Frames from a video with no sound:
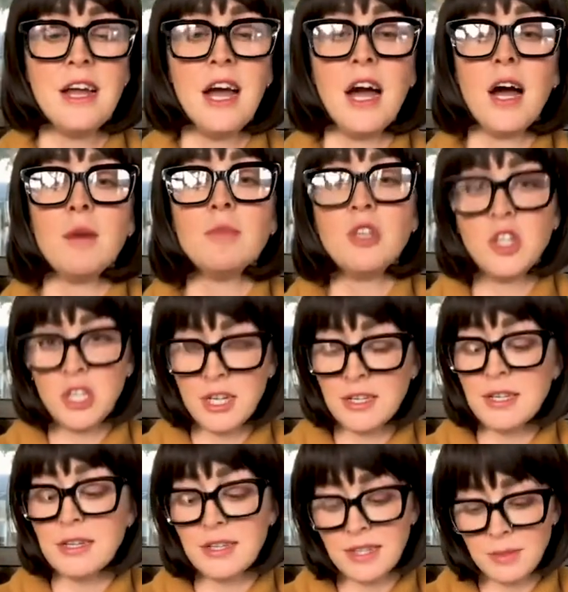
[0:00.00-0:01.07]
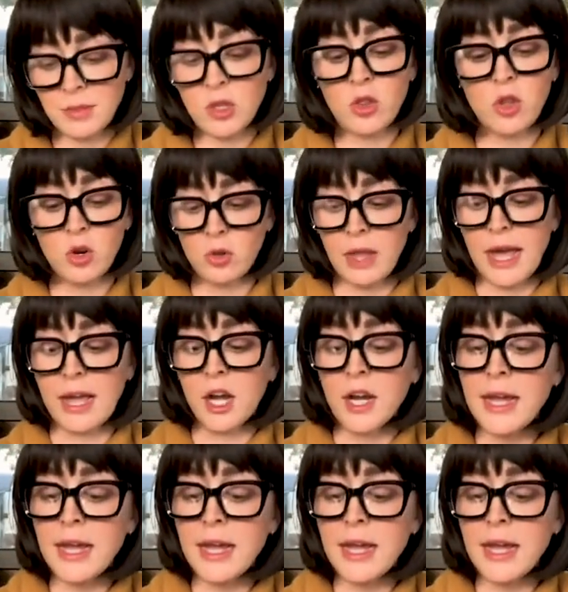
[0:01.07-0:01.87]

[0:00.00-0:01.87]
Tashina says seems a little lighter.